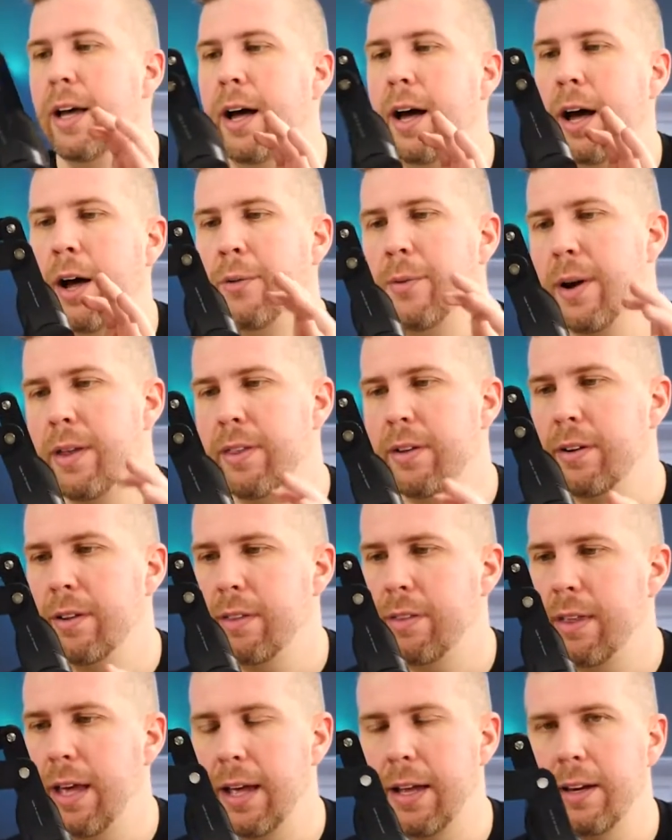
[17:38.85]
rather
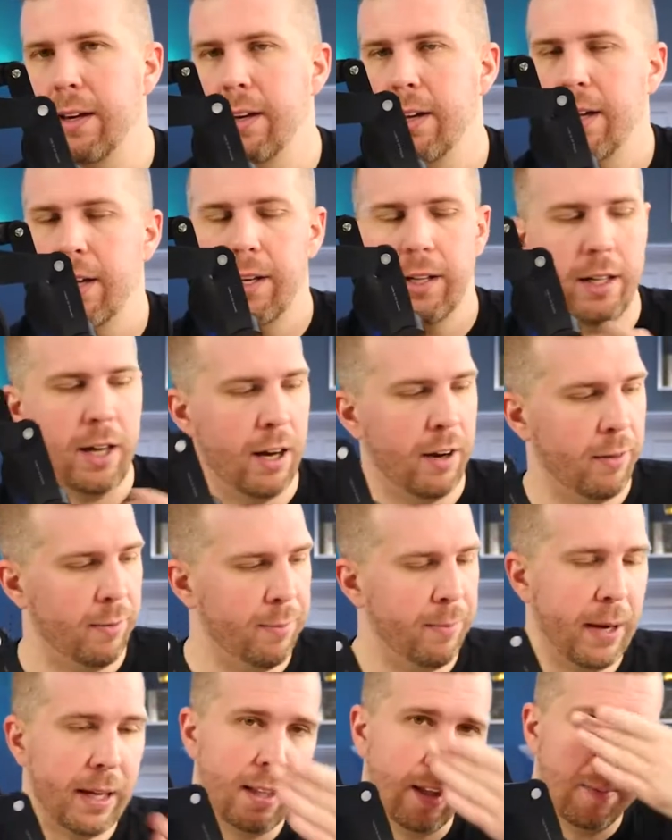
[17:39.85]
than kind of
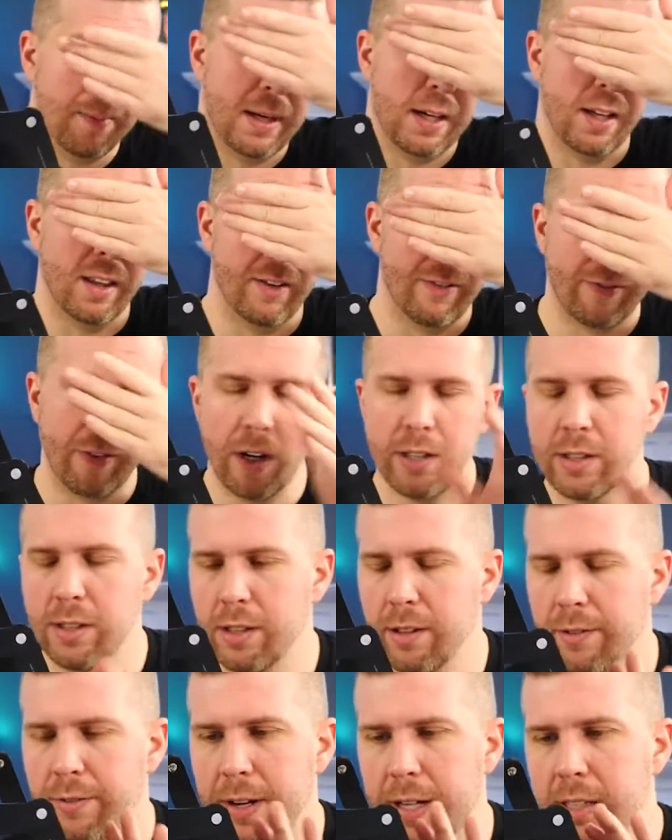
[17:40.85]
mainly being on the front
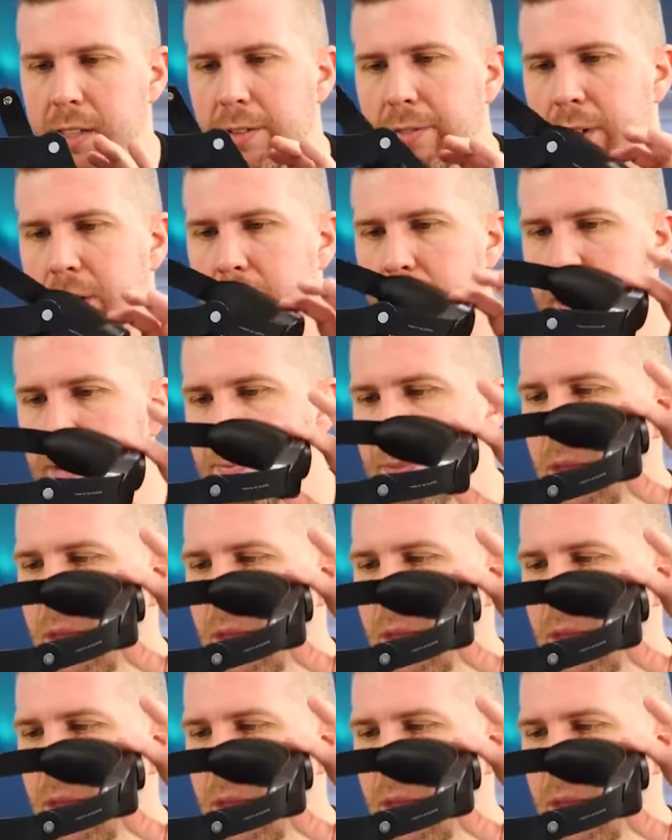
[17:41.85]
face of your head.